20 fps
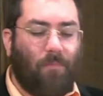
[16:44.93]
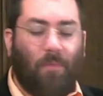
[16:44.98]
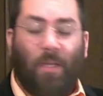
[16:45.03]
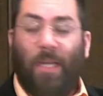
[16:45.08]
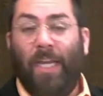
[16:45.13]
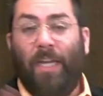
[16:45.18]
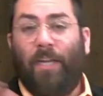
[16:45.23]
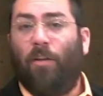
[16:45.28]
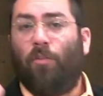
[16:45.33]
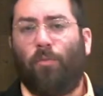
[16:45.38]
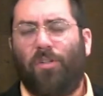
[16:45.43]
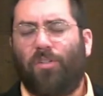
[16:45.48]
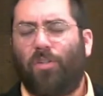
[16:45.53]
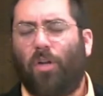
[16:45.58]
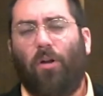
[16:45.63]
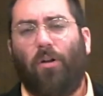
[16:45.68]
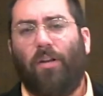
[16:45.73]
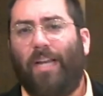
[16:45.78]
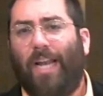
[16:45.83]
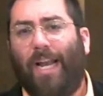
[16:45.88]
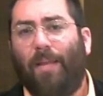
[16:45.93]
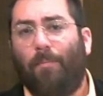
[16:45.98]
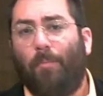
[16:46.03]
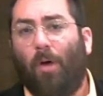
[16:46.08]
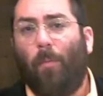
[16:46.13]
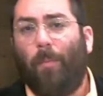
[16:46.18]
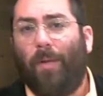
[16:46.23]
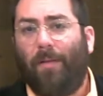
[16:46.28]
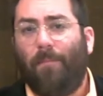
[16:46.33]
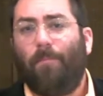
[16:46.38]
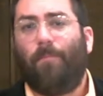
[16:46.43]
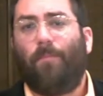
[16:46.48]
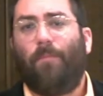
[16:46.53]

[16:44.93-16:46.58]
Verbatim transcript: He could return at any moment.